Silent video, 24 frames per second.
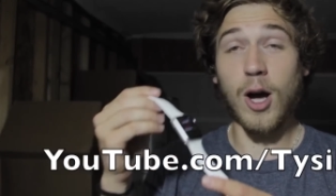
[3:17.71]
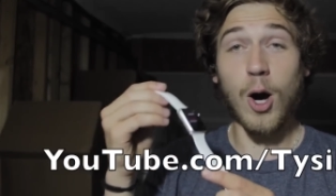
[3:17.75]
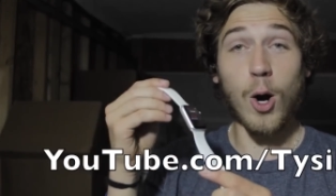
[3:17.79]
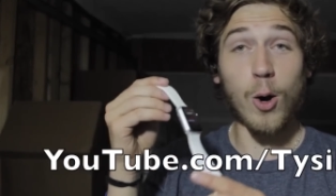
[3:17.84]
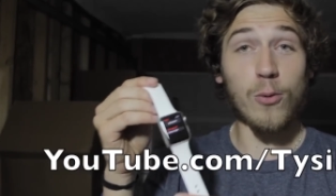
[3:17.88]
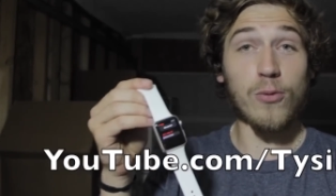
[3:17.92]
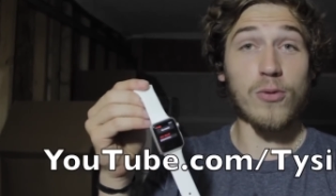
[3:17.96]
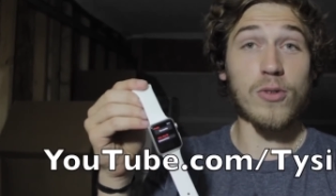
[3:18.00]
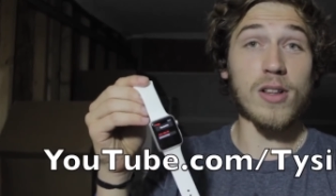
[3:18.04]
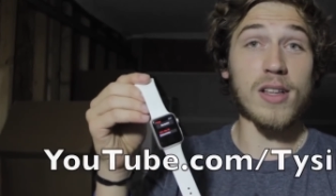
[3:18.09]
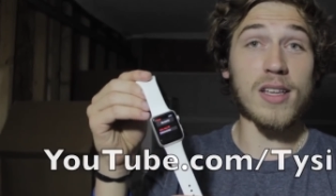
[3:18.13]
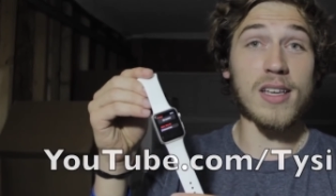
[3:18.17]

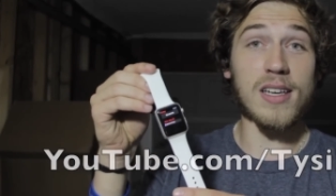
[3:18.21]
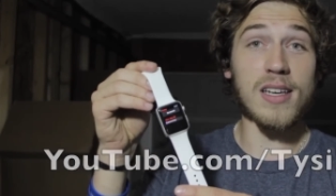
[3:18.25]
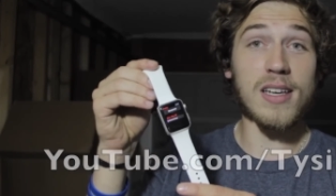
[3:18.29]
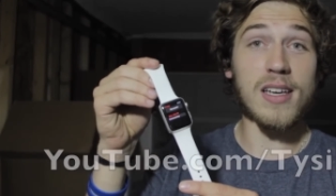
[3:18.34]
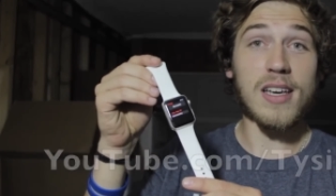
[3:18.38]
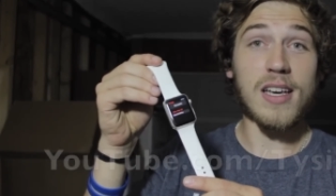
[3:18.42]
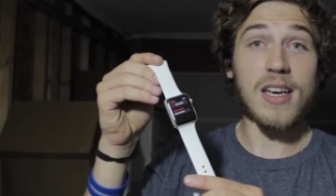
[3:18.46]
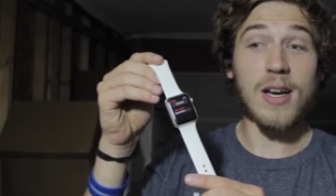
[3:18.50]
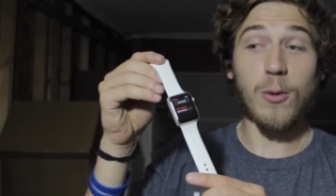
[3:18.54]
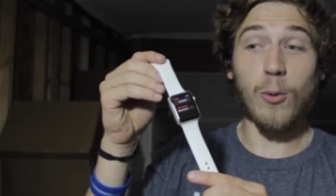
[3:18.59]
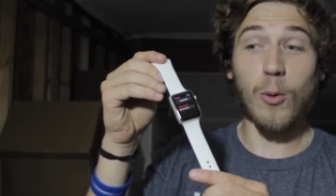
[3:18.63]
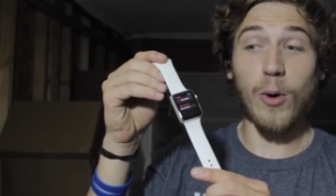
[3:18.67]
hopefully
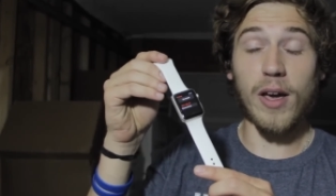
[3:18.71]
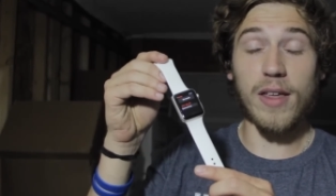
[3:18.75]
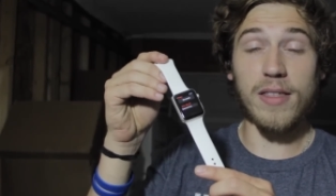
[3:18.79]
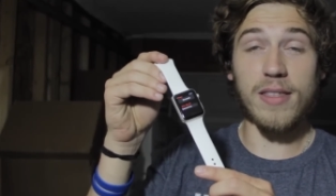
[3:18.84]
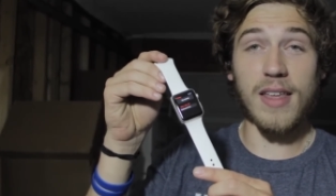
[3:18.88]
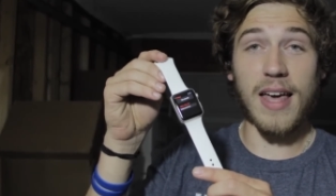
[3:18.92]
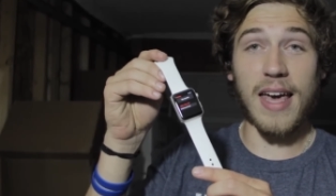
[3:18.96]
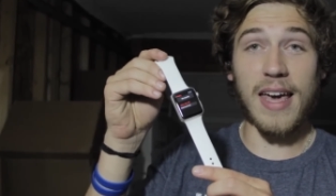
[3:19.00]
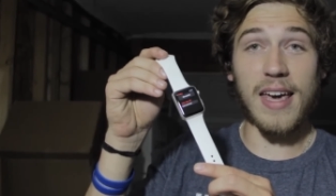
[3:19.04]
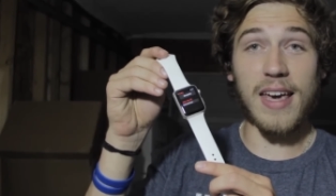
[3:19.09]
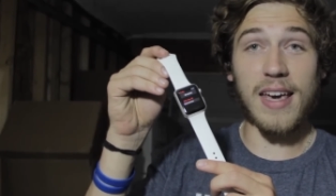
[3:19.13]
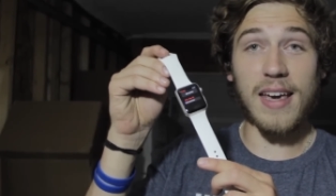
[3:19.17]

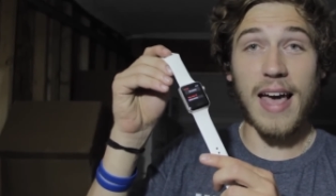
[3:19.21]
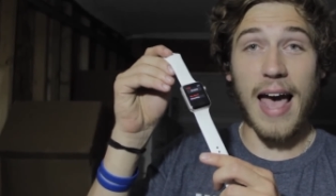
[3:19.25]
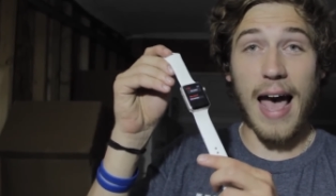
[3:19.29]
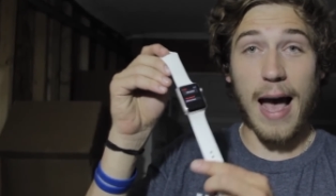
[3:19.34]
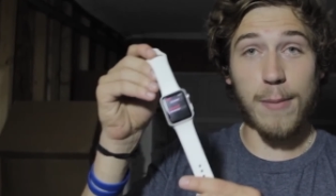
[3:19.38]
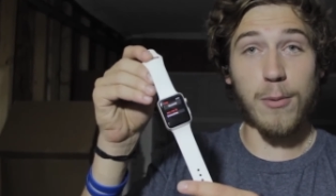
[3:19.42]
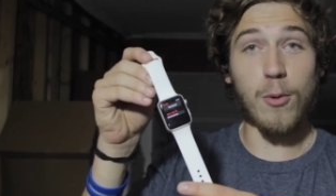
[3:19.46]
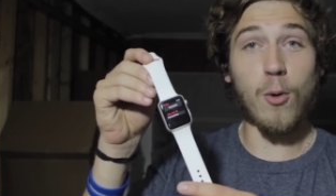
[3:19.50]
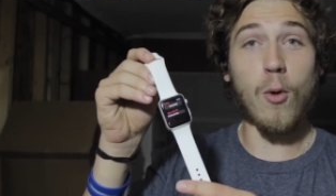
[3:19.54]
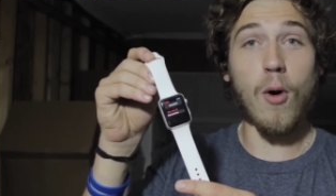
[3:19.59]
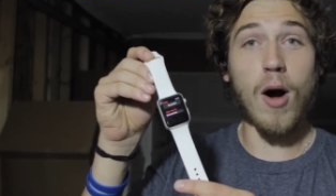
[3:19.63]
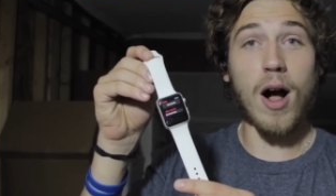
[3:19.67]
with a
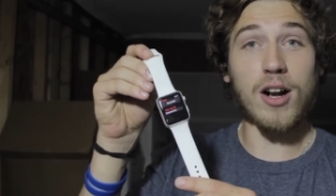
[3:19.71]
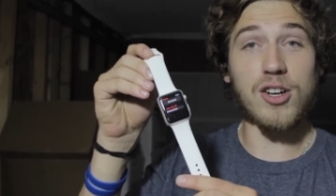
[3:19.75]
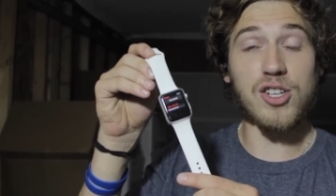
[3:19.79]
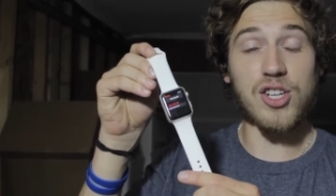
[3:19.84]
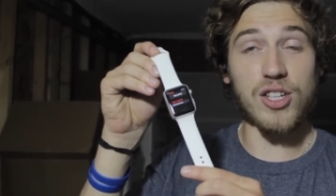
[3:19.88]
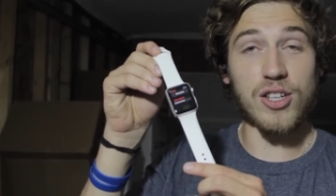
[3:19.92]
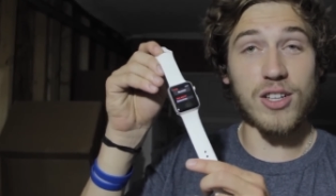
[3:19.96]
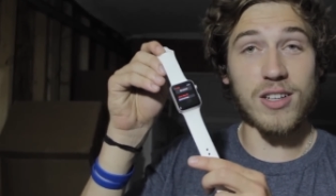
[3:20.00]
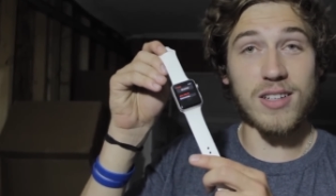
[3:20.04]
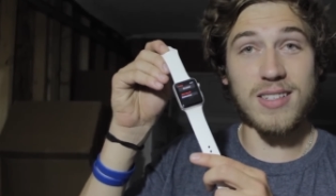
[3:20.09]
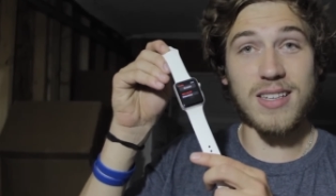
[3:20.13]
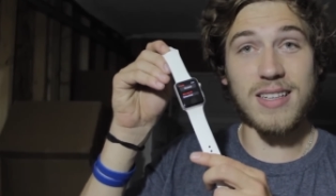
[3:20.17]
Apple Watch
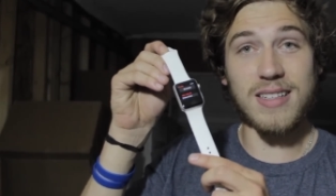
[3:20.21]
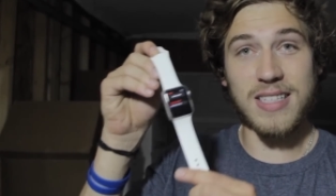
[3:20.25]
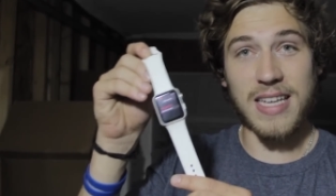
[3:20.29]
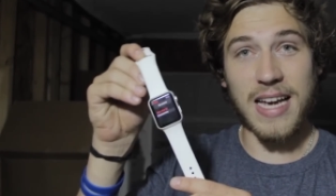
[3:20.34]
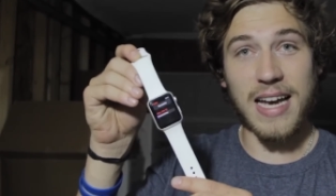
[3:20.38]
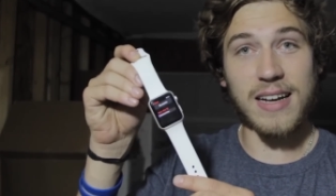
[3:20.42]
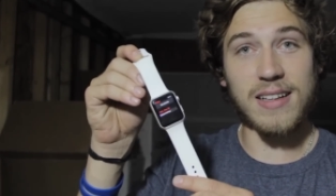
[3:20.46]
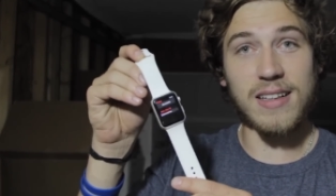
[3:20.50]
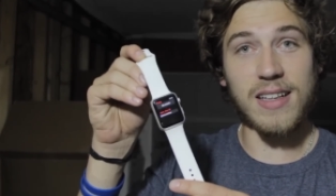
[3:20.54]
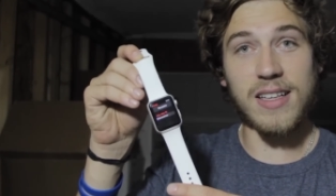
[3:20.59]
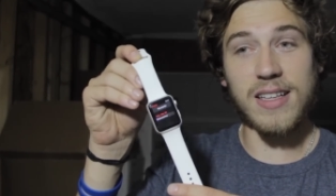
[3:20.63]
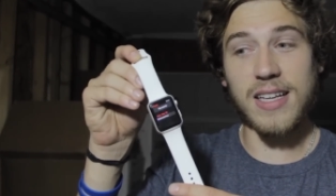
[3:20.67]
that looks
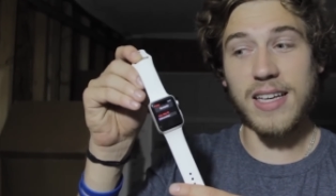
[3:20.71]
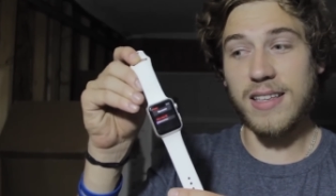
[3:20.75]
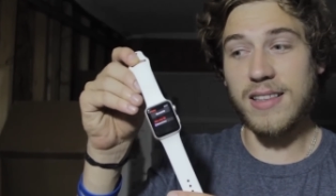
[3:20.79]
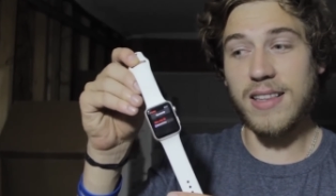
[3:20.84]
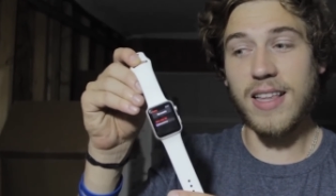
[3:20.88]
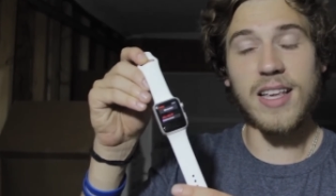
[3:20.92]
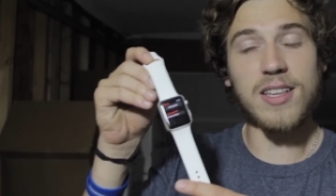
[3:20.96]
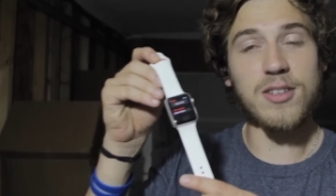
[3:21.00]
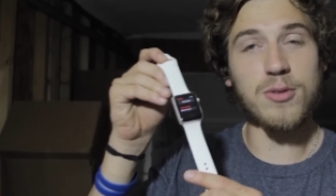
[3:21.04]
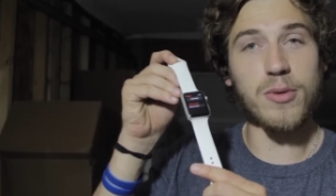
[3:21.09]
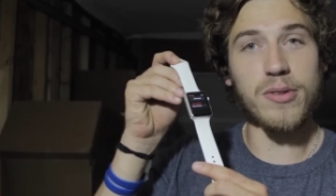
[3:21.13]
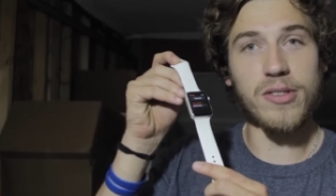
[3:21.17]
exactly like
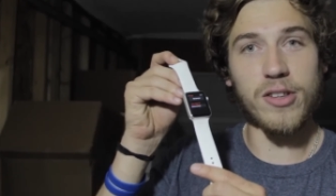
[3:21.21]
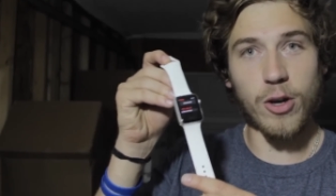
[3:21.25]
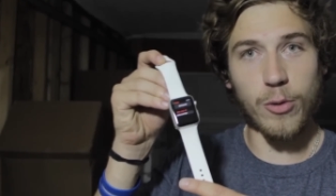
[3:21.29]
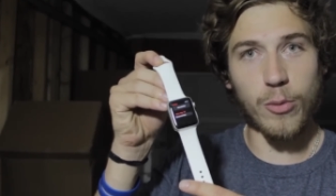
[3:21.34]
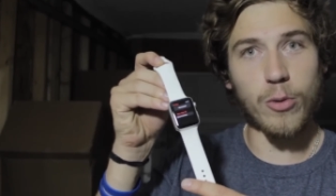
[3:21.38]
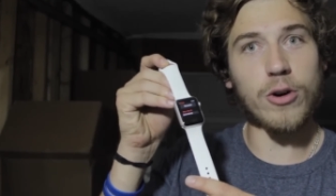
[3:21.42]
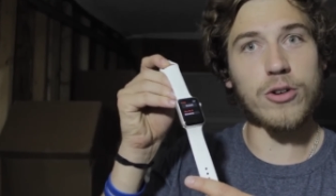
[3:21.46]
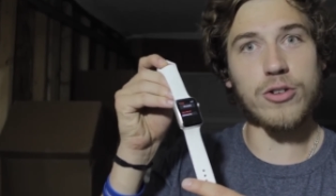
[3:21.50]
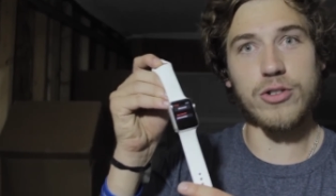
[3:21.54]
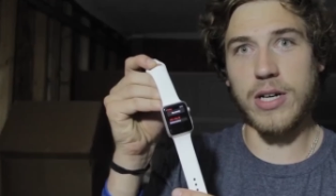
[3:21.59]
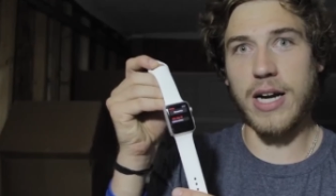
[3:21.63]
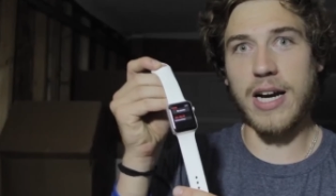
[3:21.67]
this with no
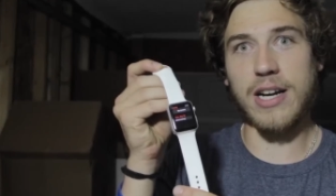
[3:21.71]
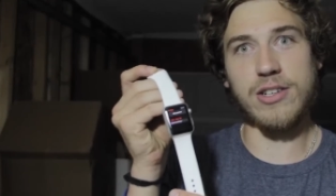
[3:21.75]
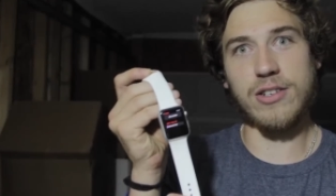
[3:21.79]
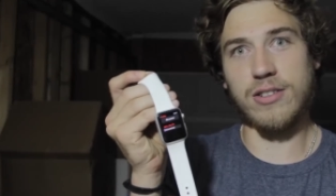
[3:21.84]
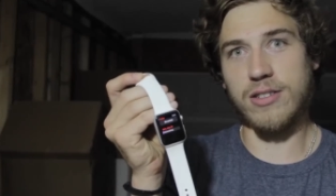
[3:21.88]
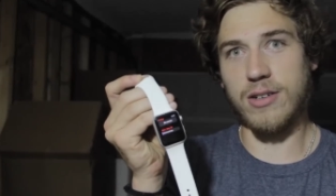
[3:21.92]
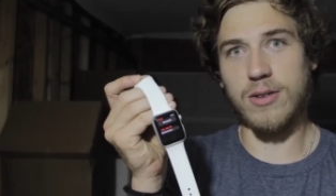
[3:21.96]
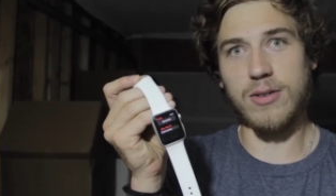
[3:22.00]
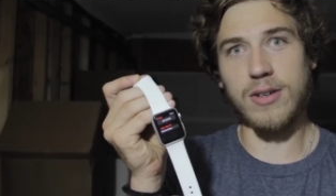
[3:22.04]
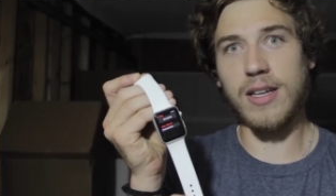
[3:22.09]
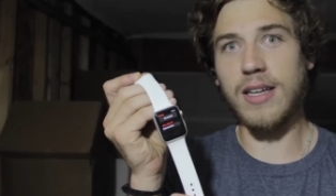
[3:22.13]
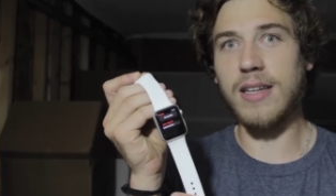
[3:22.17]
more
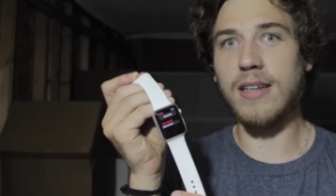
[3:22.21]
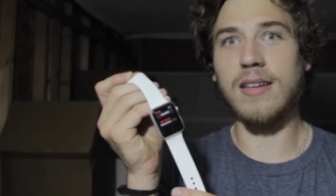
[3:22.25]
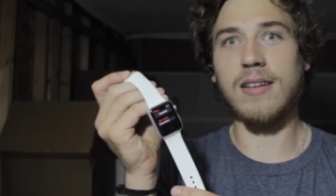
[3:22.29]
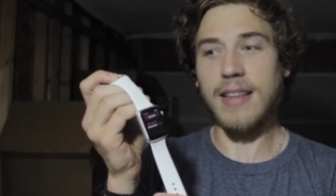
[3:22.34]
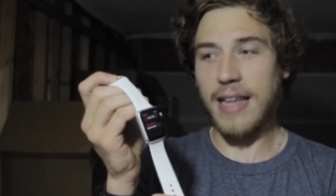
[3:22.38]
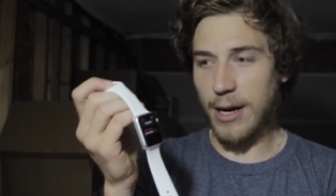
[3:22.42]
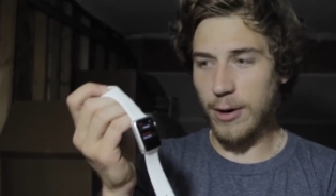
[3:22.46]
scratches on it.